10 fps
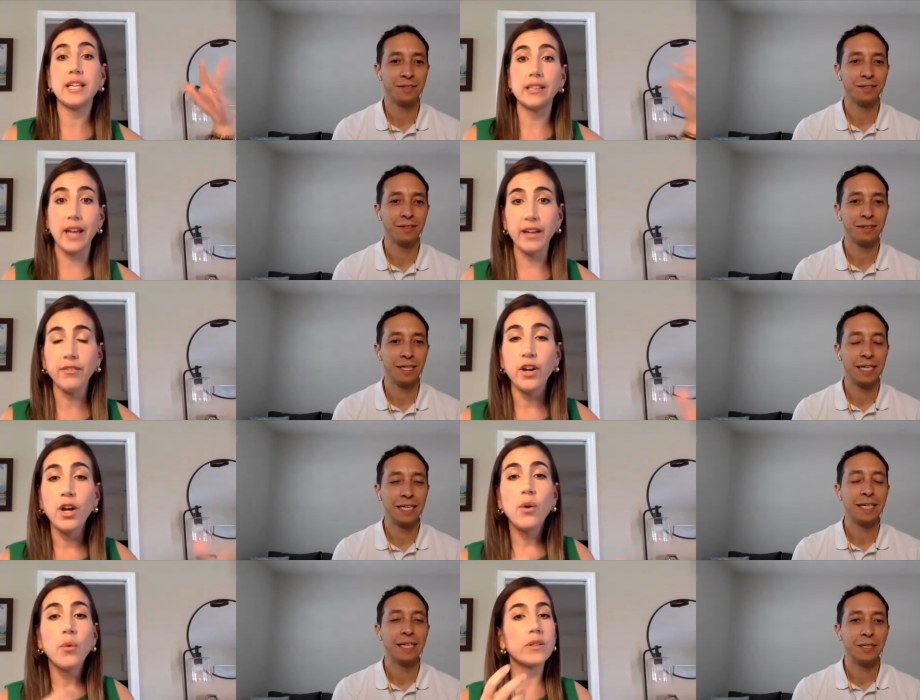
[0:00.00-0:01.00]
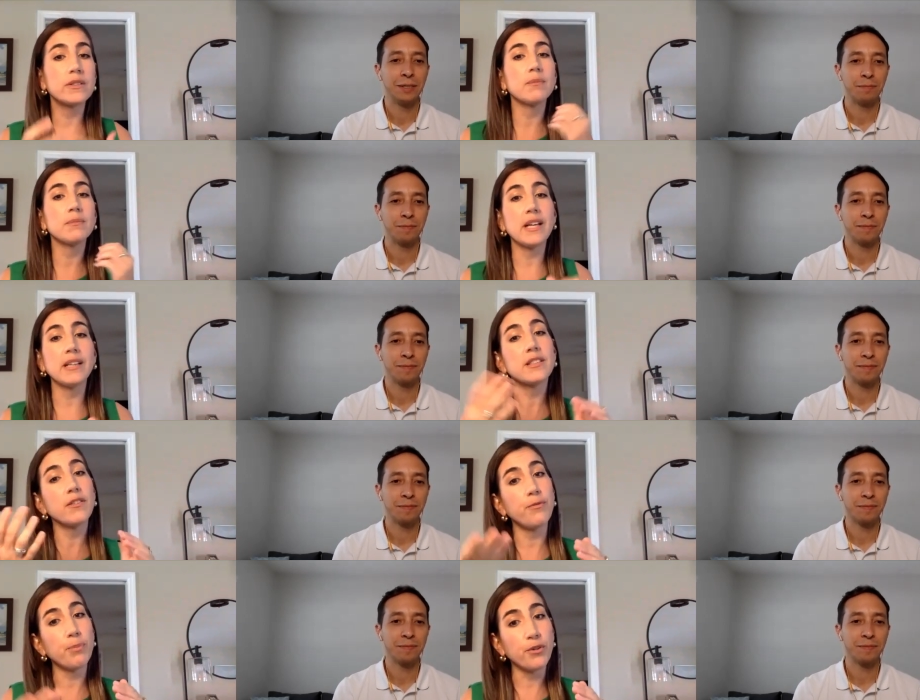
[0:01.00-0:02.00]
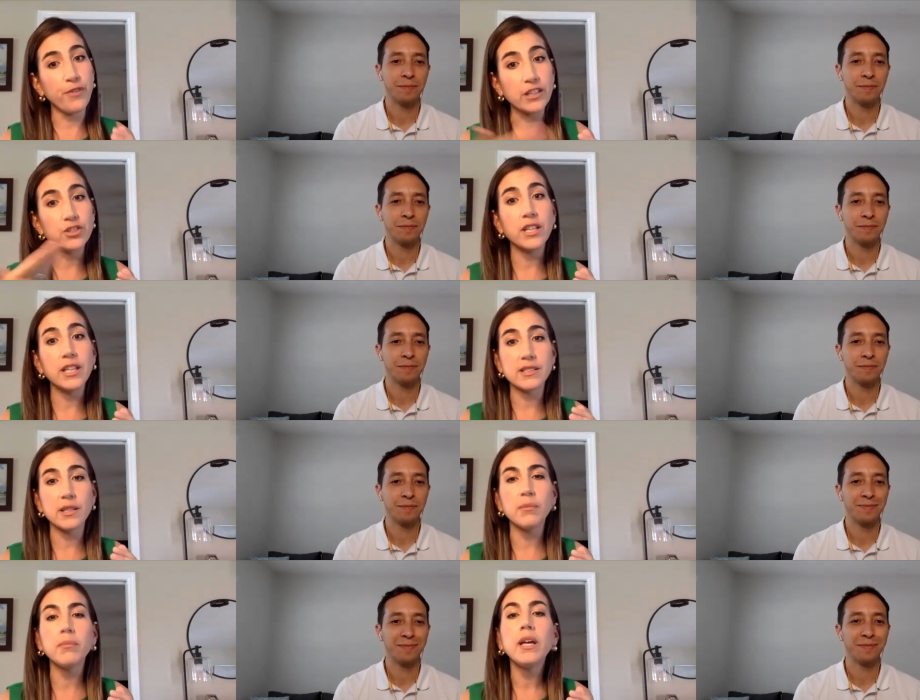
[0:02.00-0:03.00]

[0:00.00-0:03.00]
Speaker 1: life with some sense of perfectionism